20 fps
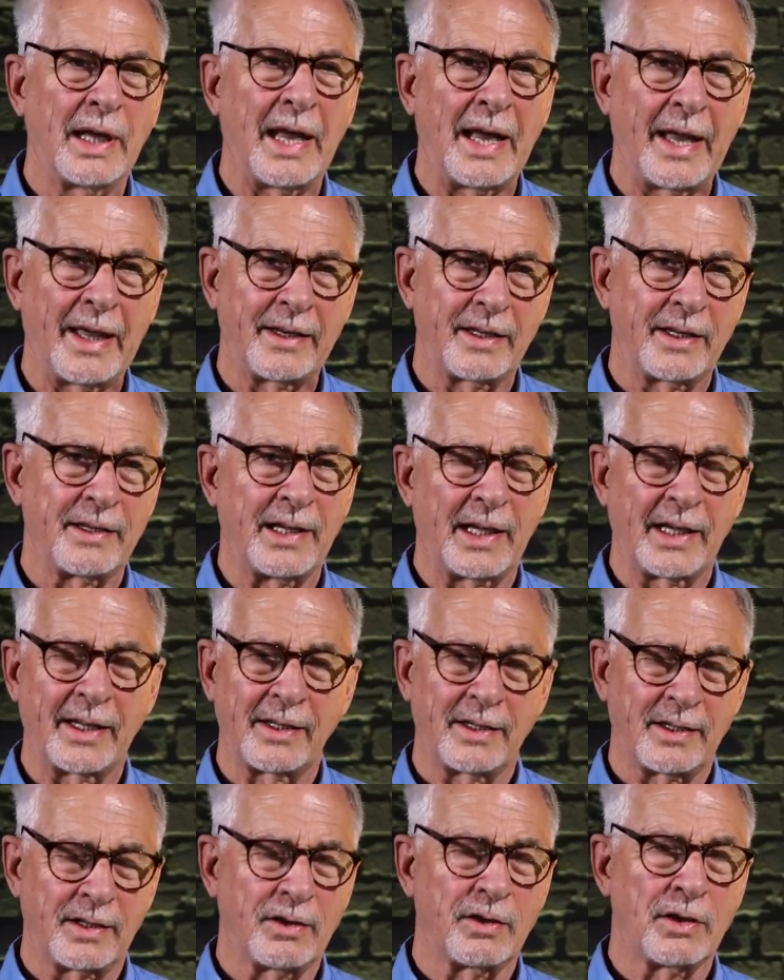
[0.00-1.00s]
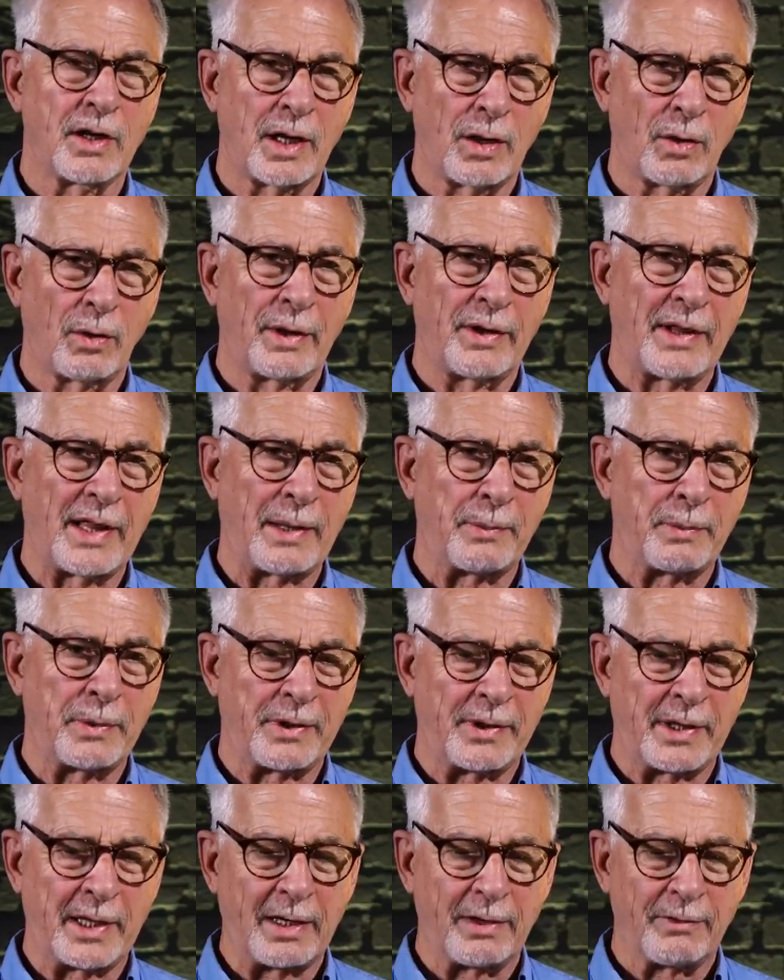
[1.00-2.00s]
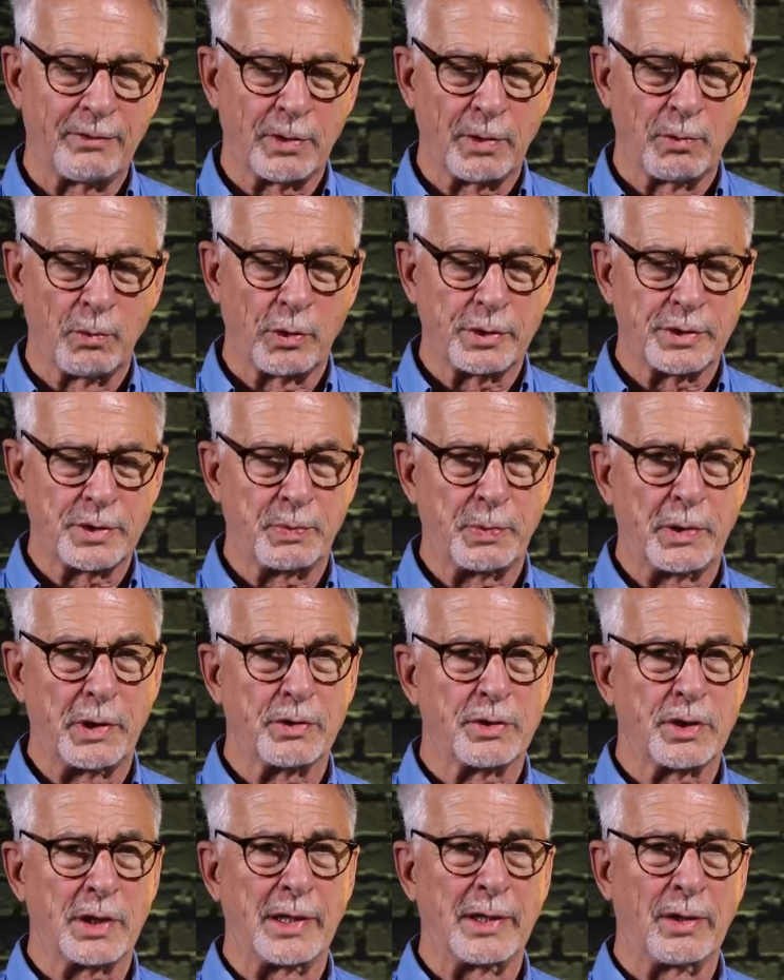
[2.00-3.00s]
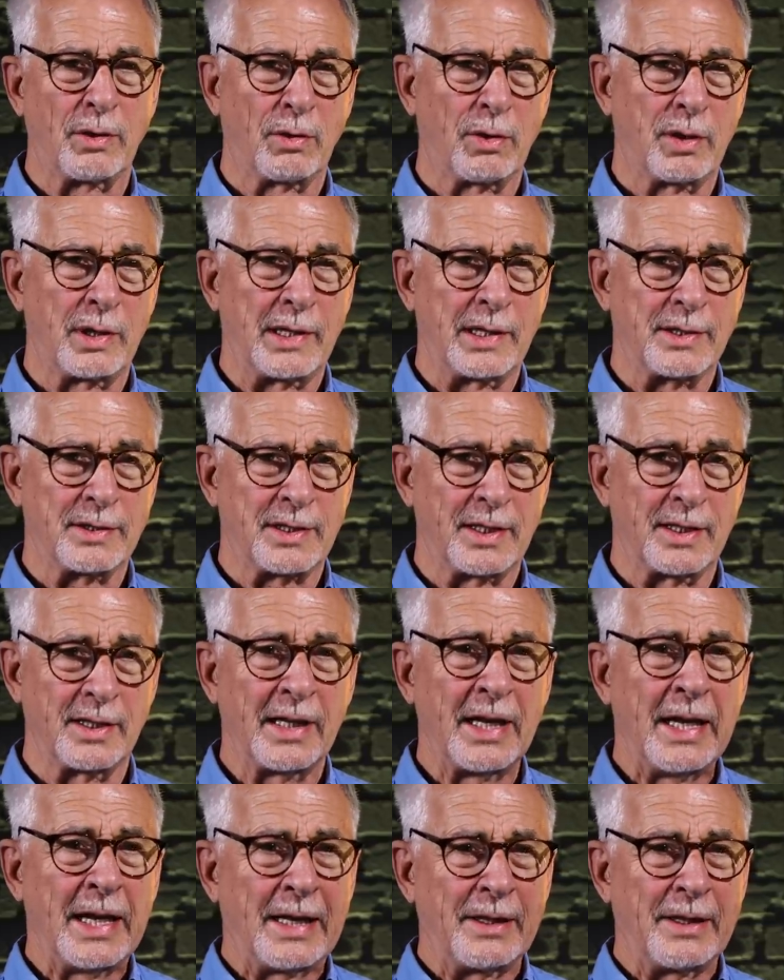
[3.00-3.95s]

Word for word: and and not only that, but then if you're more spiritually oriented,